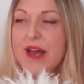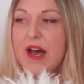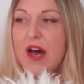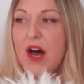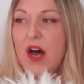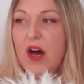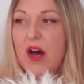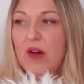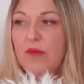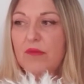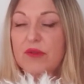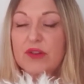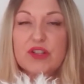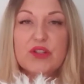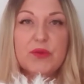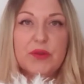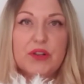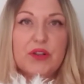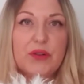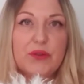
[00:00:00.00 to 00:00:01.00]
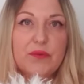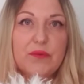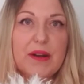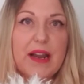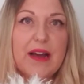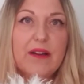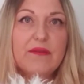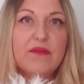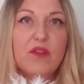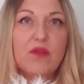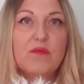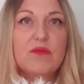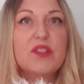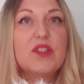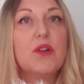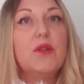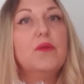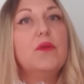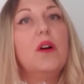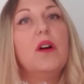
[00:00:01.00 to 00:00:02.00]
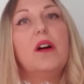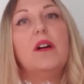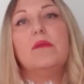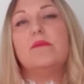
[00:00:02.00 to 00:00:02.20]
to a new platform. So